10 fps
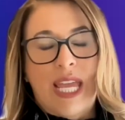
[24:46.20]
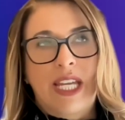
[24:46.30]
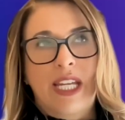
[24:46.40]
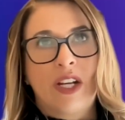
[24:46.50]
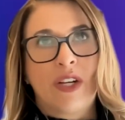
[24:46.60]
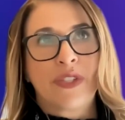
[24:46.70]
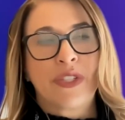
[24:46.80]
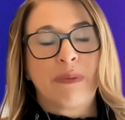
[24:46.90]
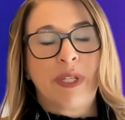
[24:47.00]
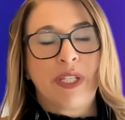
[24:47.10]
into our
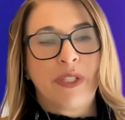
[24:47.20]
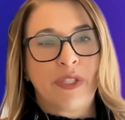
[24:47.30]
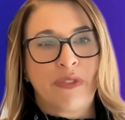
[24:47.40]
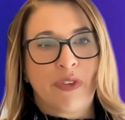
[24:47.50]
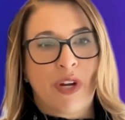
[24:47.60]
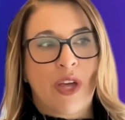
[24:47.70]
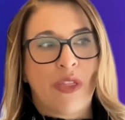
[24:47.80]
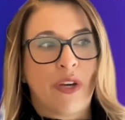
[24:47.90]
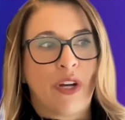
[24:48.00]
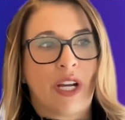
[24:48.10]
APIs will connect into
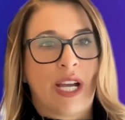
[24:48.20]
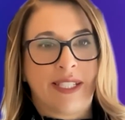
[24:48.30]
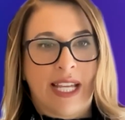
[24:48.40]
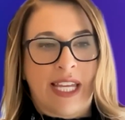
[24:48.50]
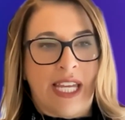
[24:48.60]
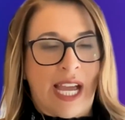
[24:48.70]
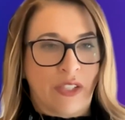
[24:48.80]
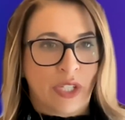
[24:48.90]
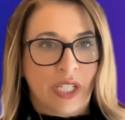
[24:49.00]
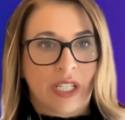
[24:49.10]
any EHR.
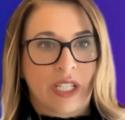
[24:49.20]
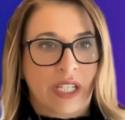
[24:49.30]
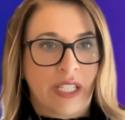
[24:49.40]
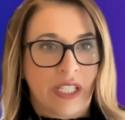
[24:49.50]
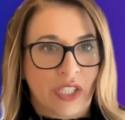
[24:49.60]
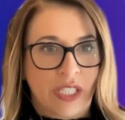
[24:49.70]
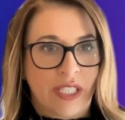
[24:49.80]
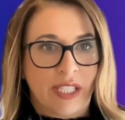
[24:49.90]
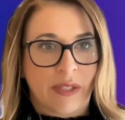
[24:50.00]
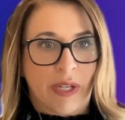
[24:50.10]
And eventually we do
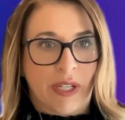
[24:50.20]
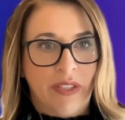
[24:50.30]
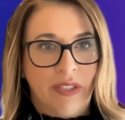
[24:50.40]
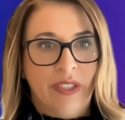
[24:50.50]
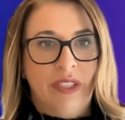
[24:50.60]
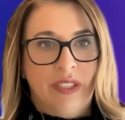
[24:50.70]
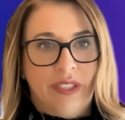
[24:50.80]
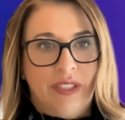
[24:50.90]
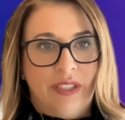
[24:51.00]
believe that this will help all the way